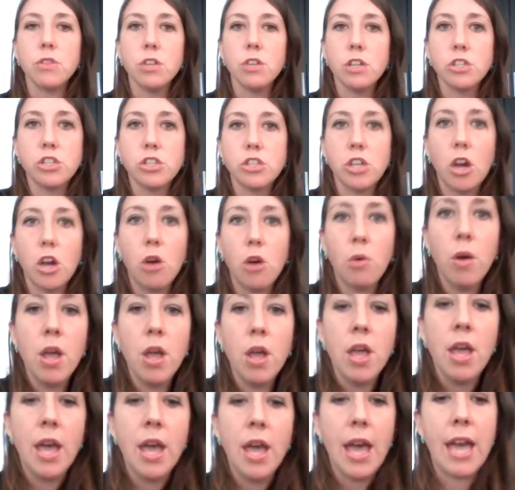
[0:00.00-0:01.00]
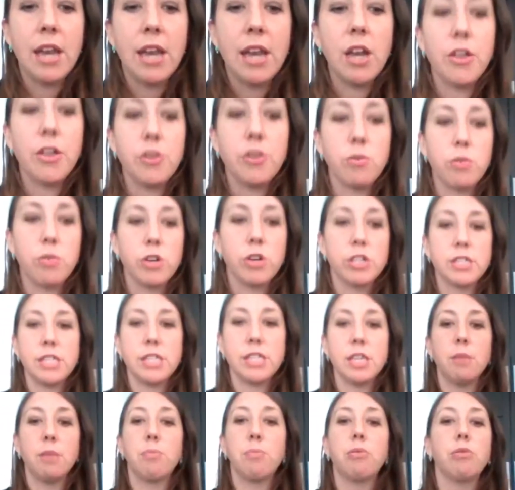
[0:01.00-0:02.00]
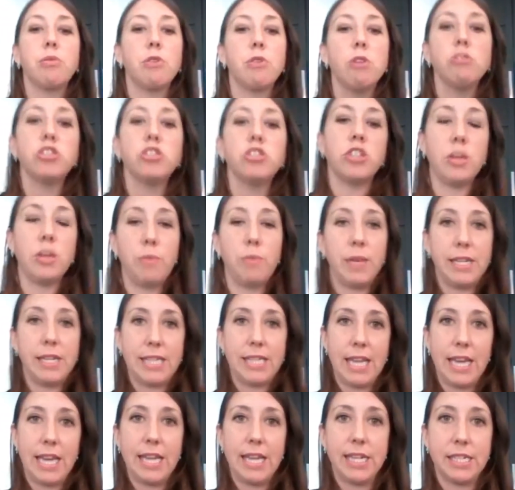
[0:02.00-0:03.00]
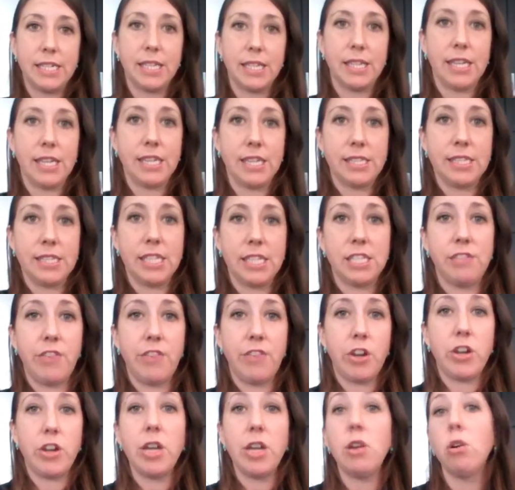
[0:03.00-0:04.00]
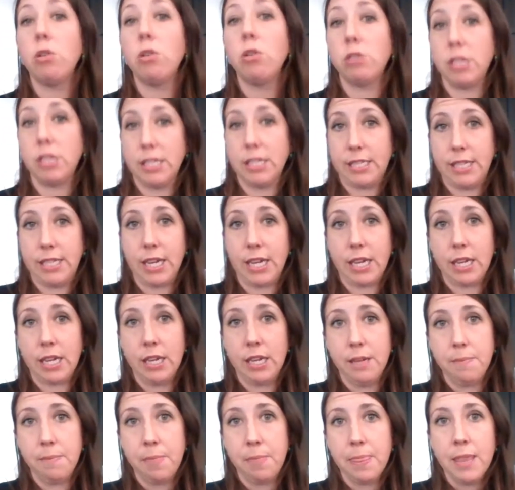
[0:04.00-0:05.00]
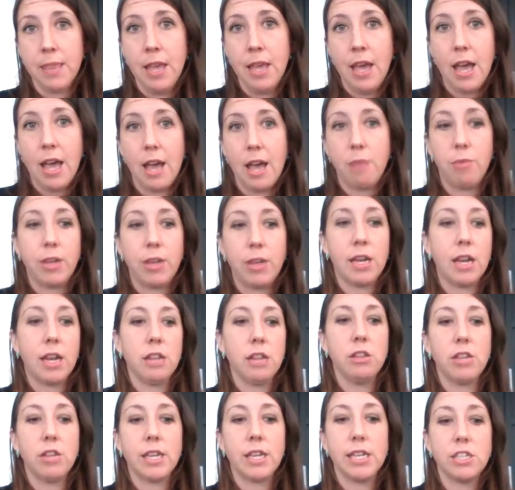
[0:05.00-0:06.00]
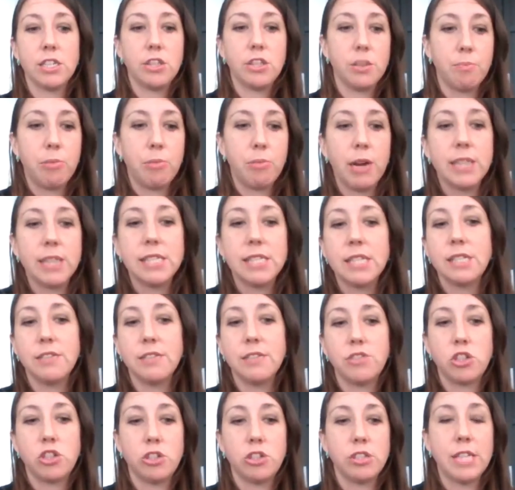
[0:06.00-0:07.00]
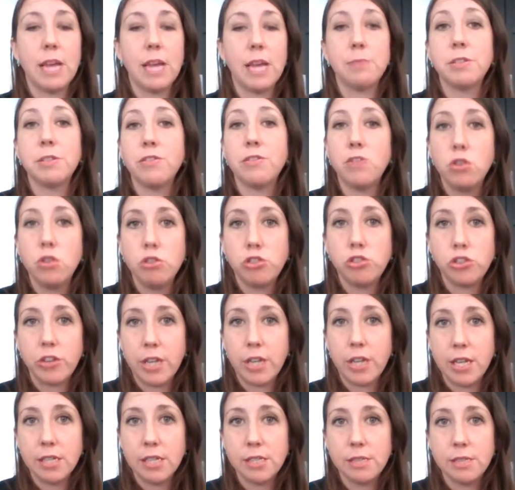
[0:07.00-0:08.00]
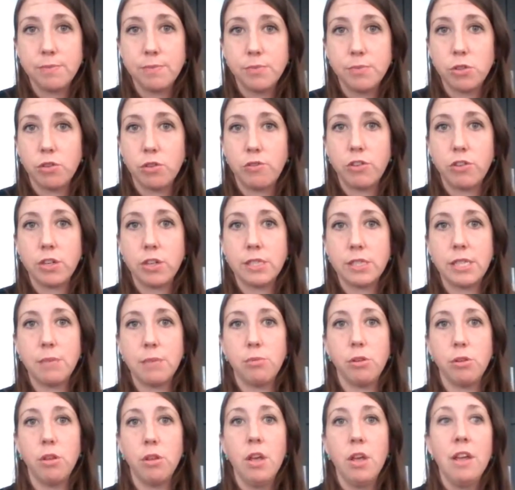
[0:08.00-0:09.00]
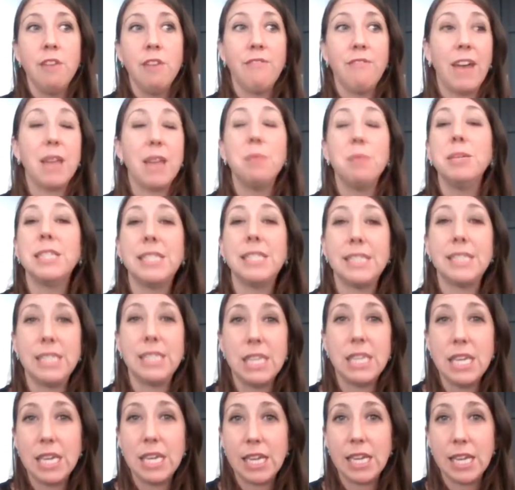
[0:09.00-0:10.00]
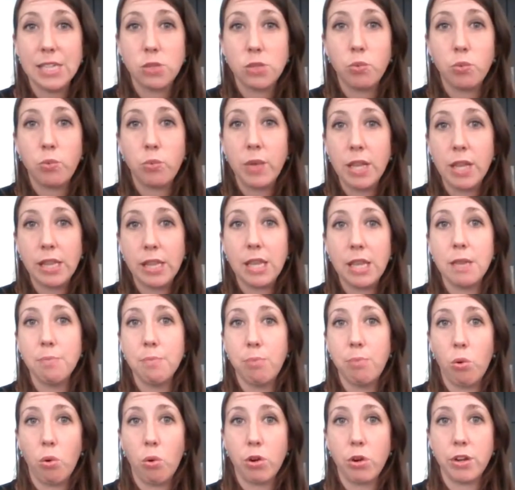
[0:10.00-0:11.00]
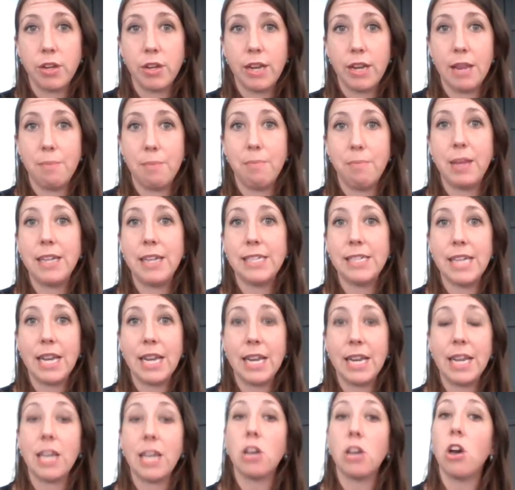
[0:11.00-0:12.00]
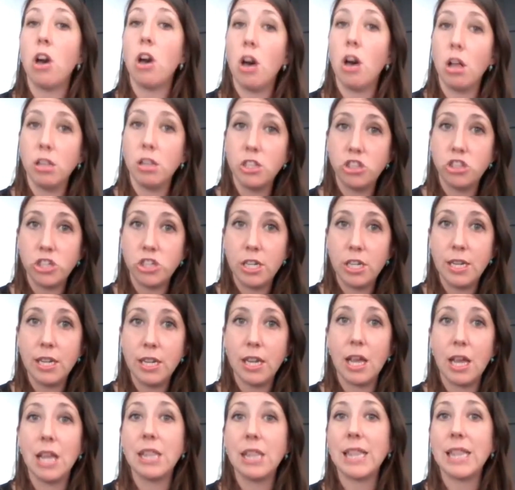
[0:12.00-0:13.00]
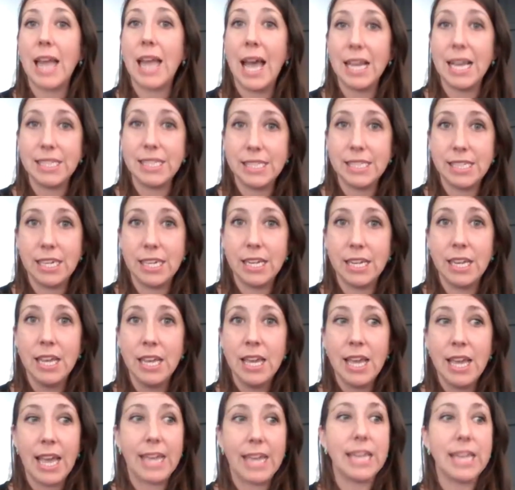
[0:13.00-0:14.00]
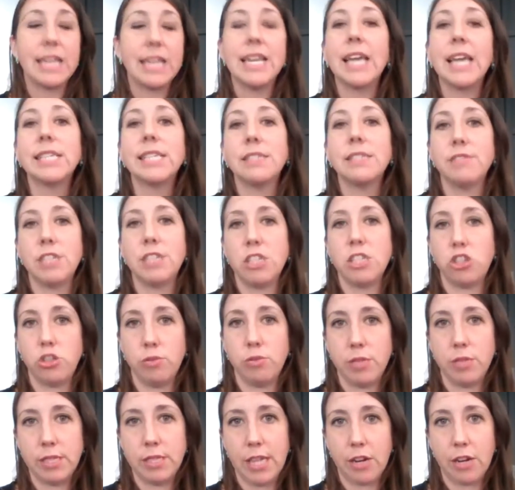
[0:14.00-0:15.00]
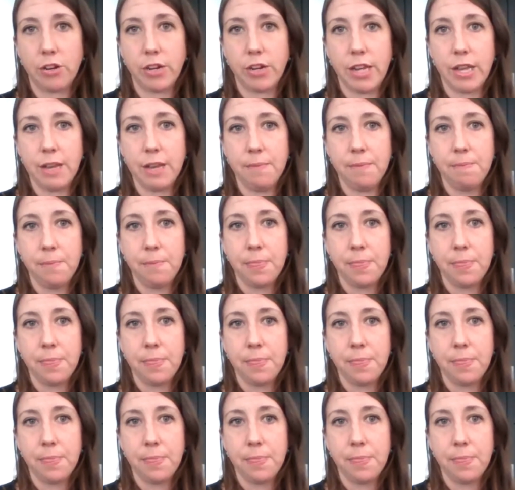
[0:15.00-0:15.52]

So, in other words, the approach that we take to this is very holistic. We got to look at the presence of certain types of nutrients. So, for example, vitamin C is really important in maintaining collagen, elastin, and connective tissue integrity.